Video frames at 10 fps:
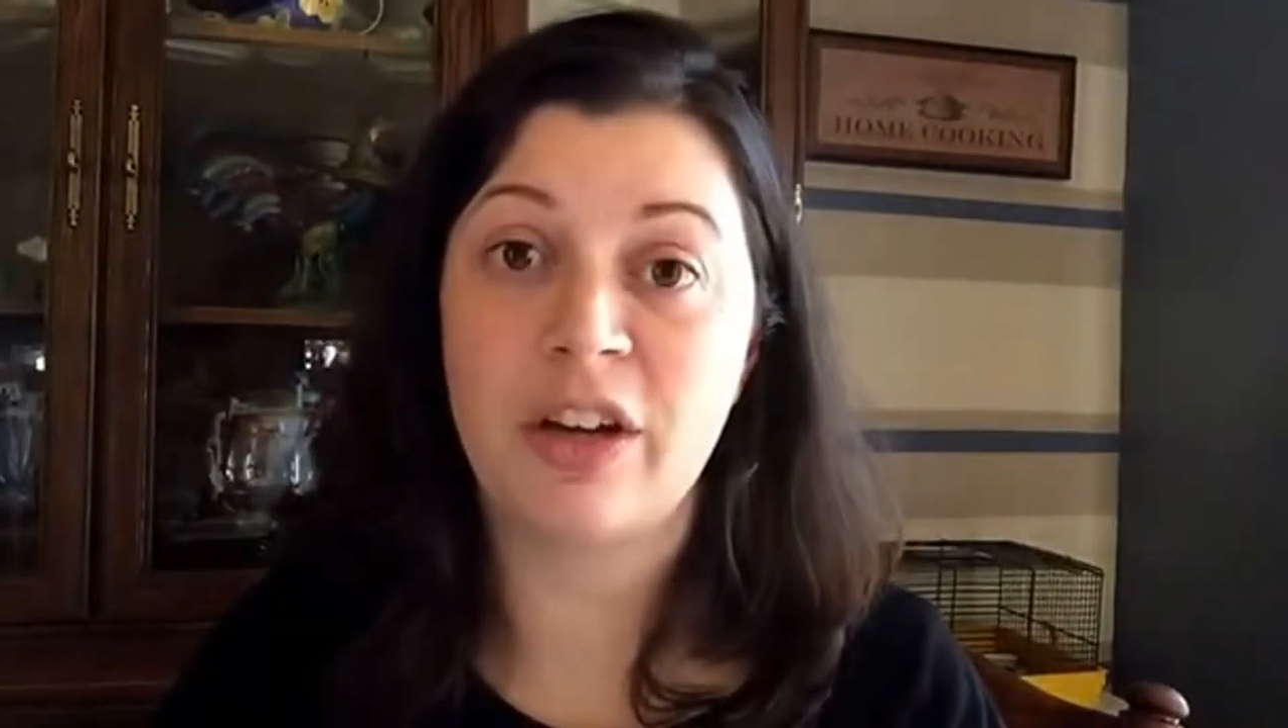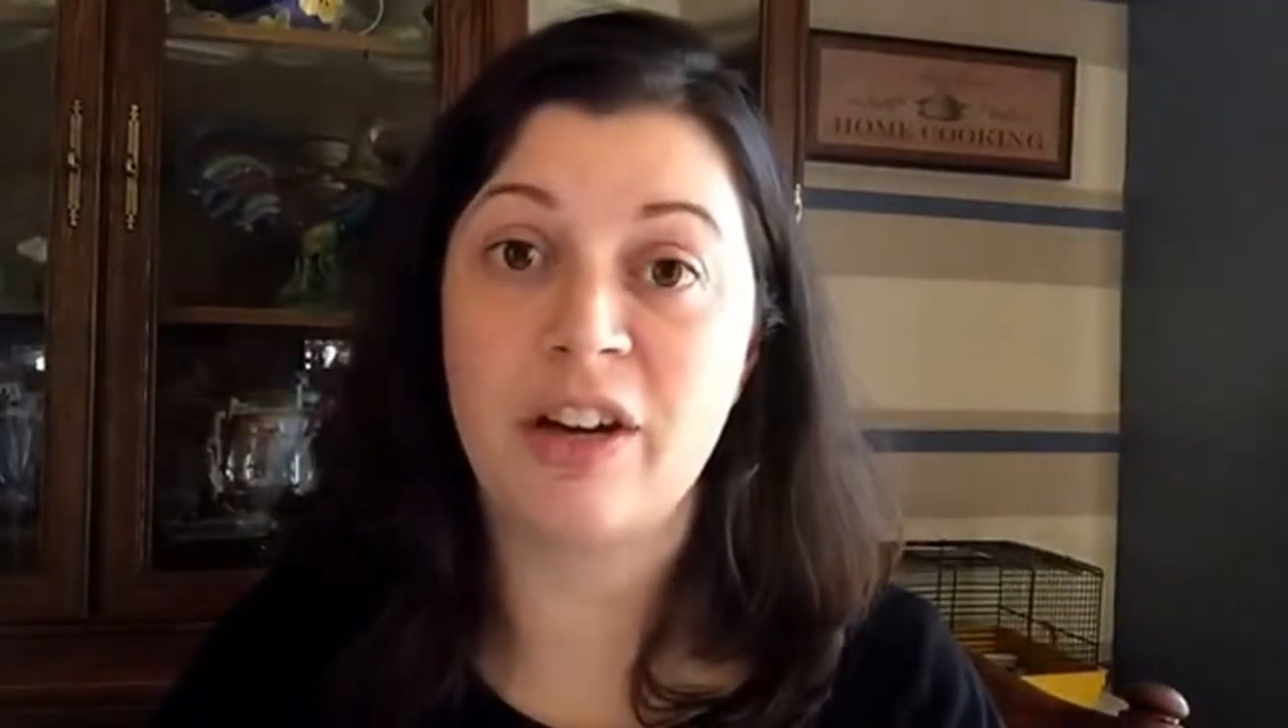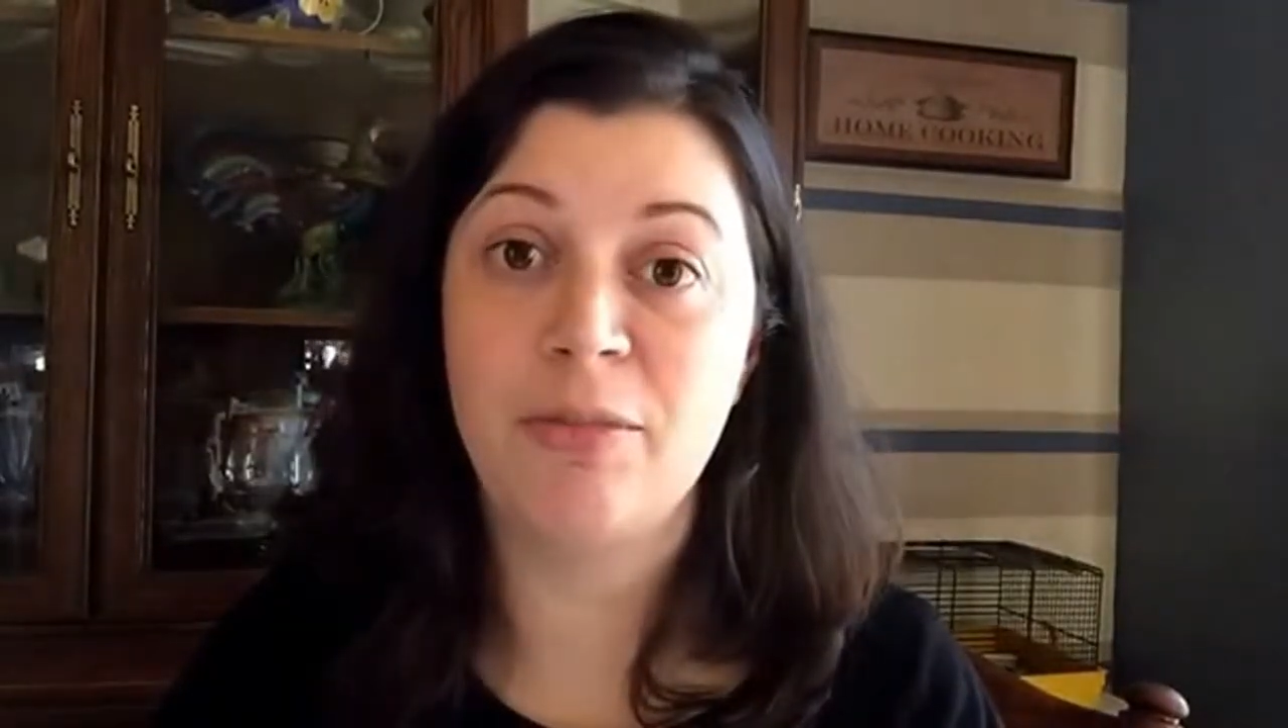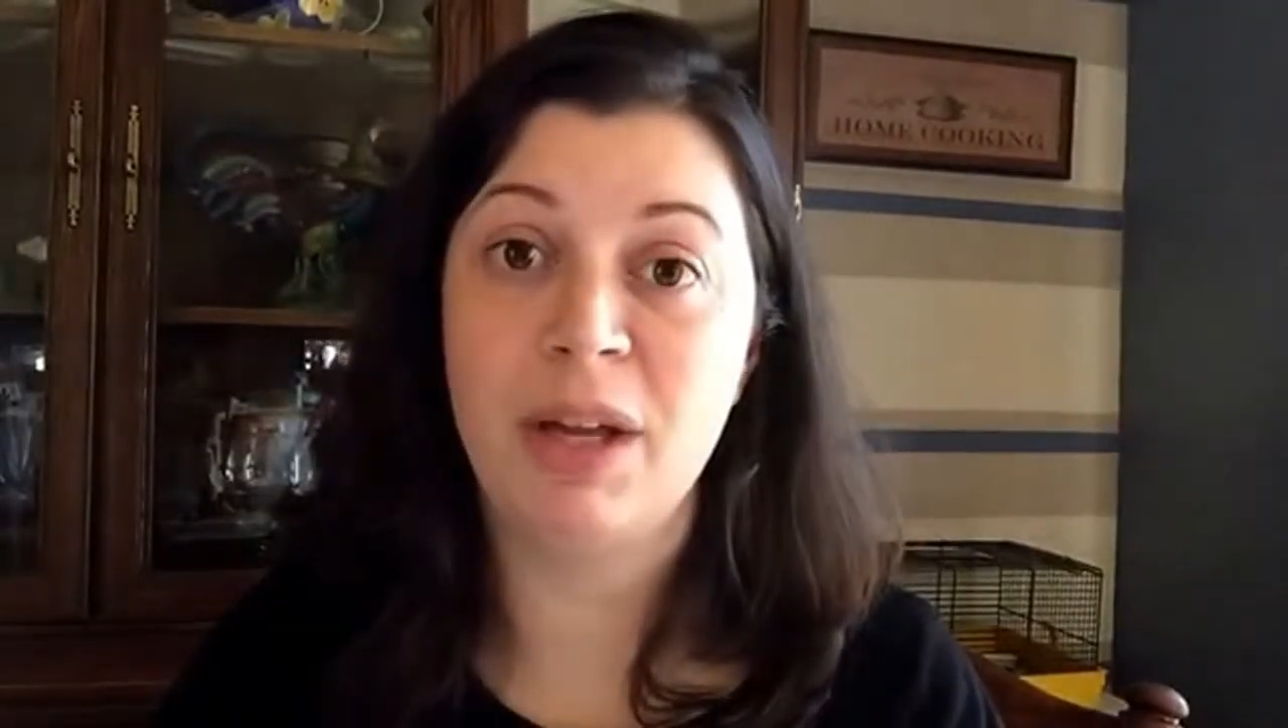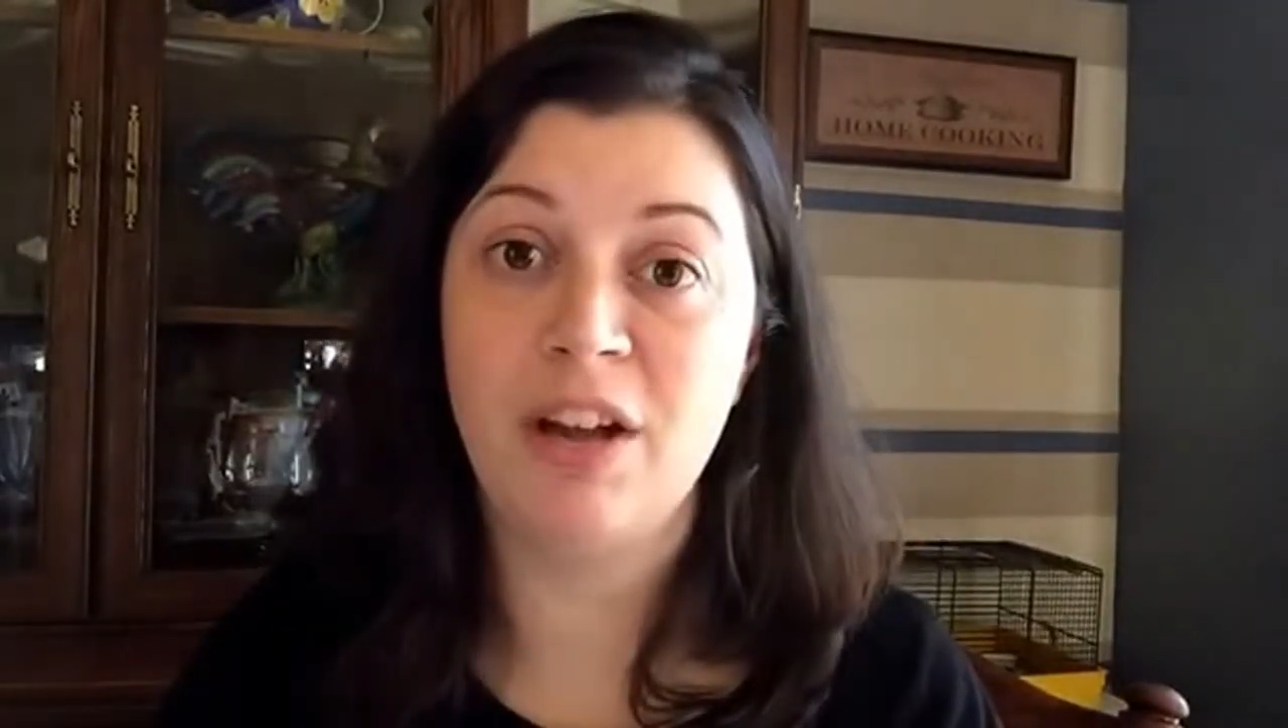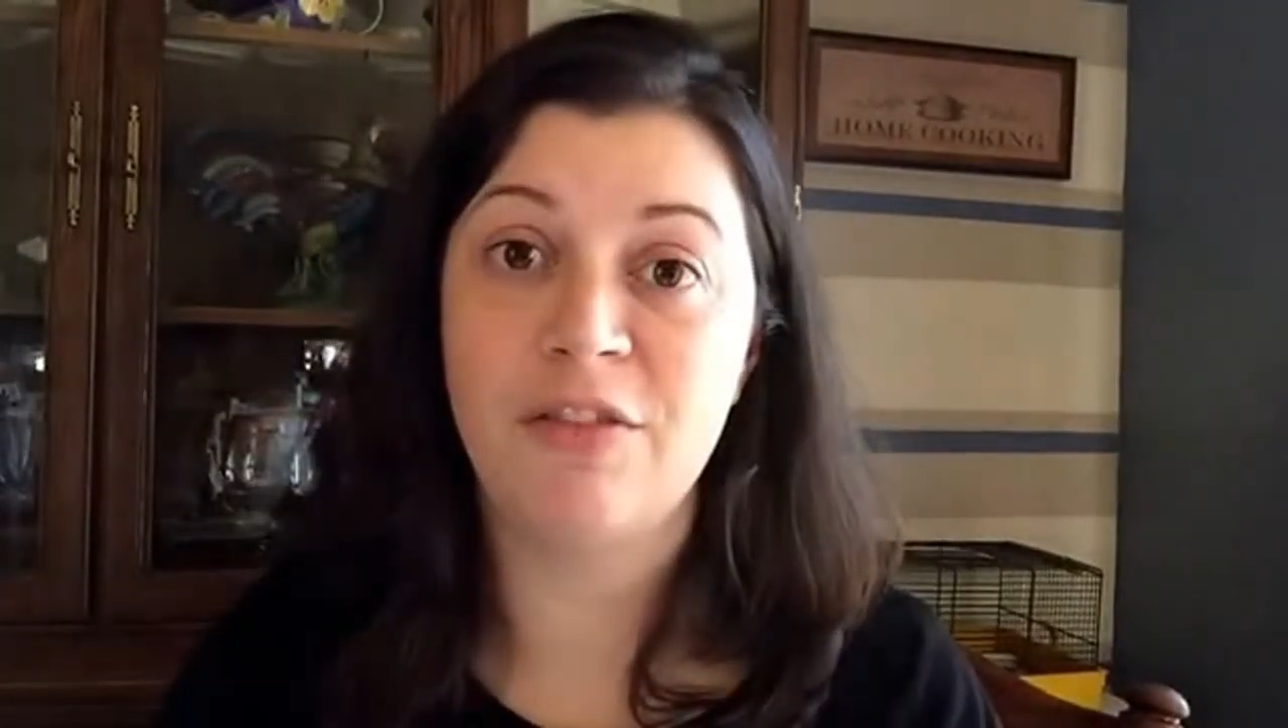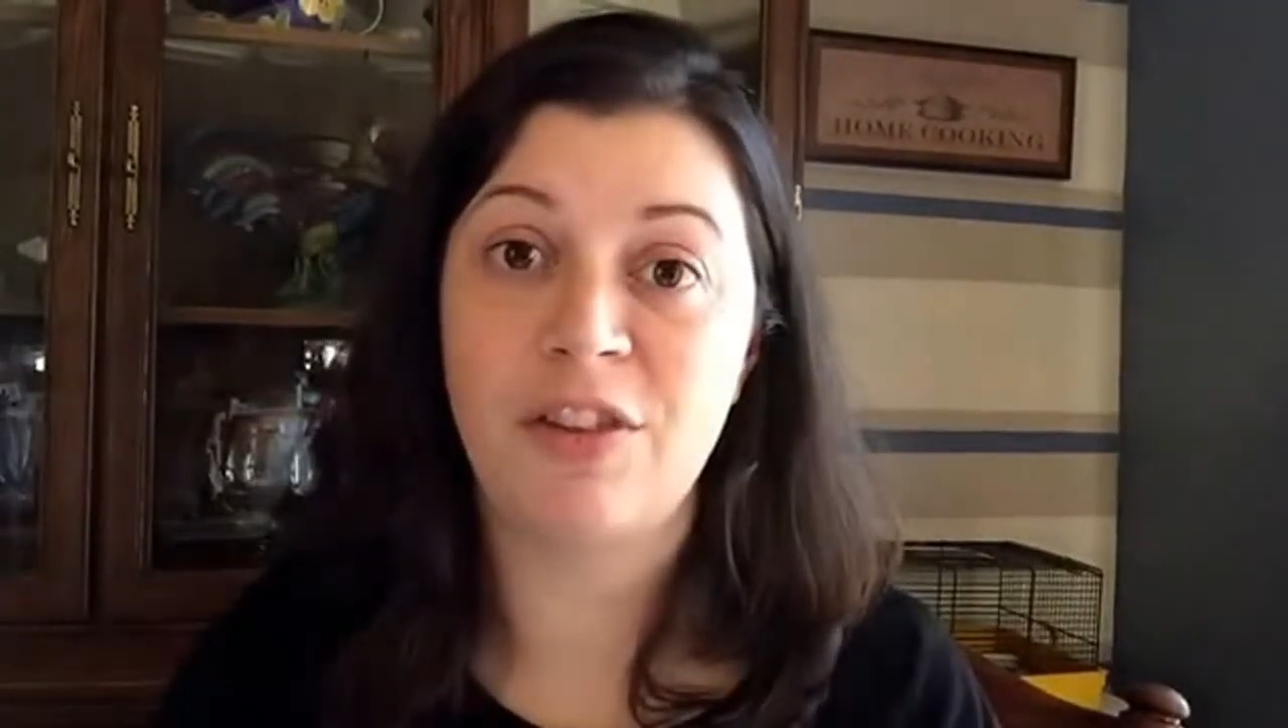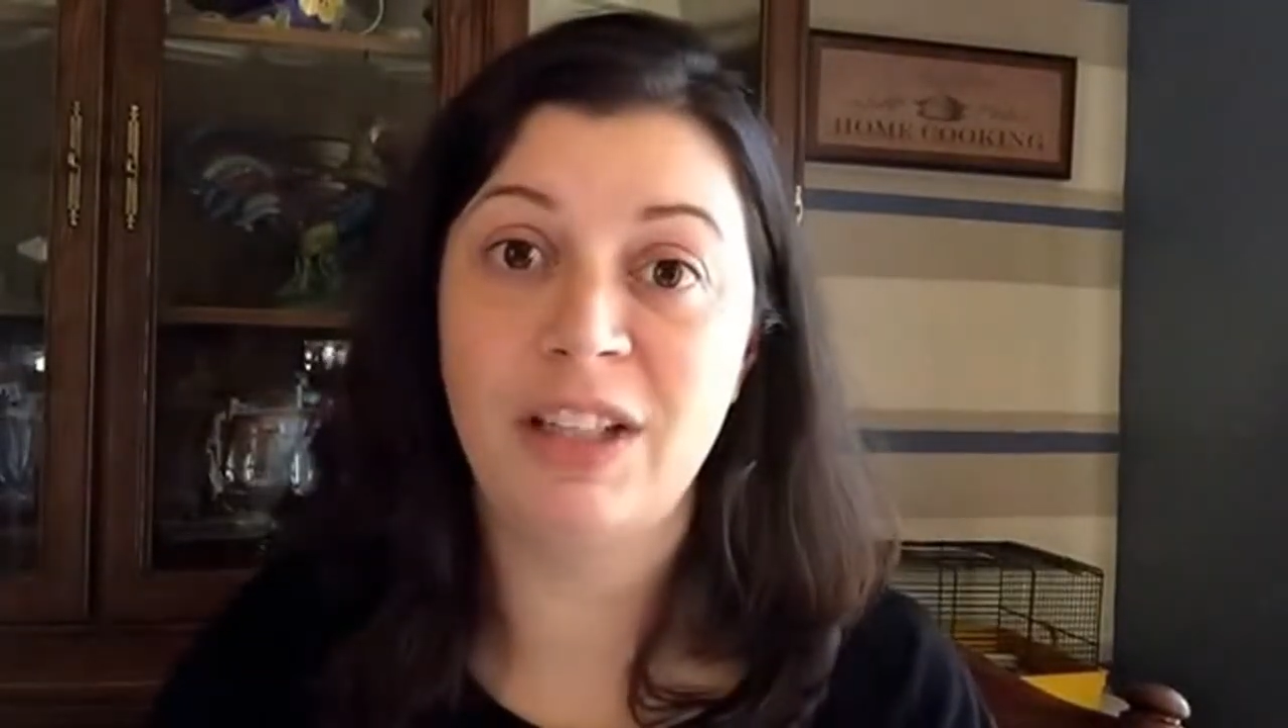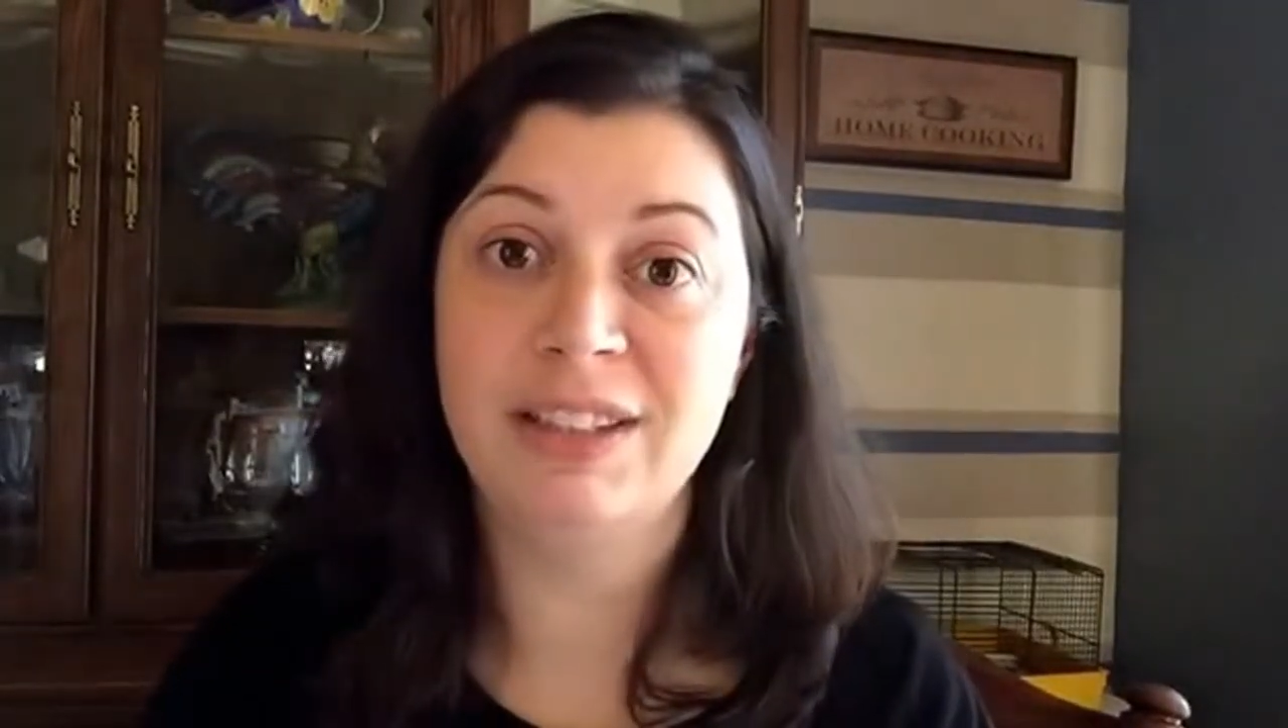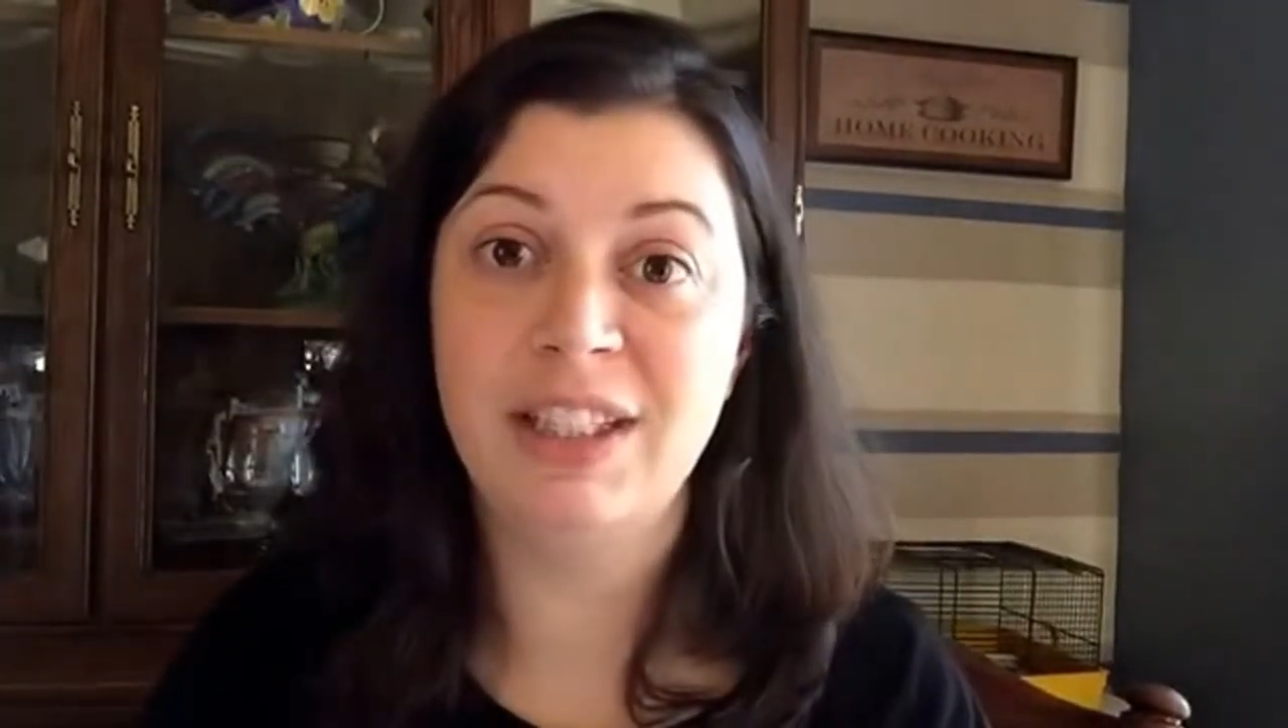and have become
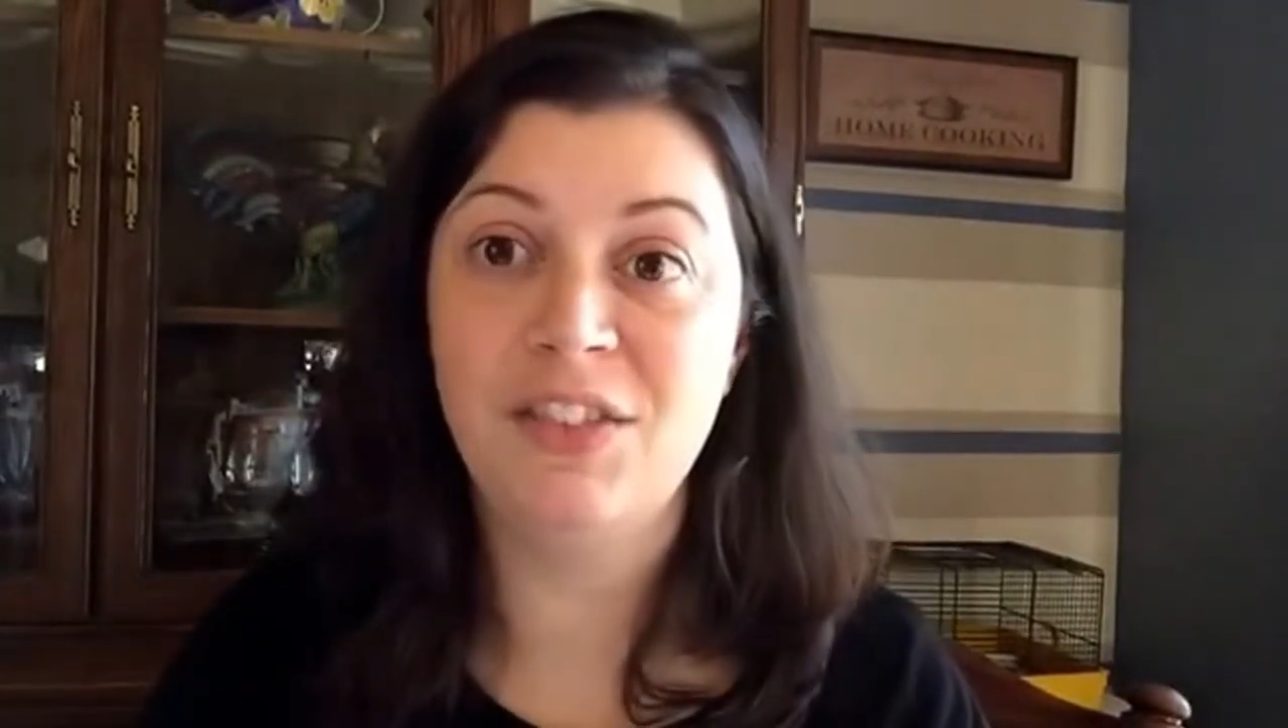friends,